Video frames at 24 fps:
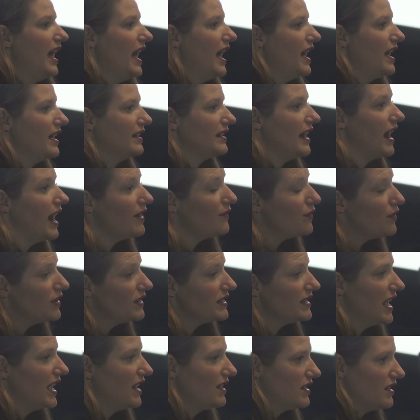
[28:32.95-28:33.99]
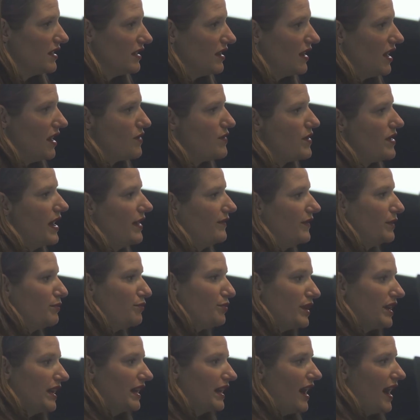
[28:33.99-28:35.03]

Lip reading: And I've always had good luck with having pretty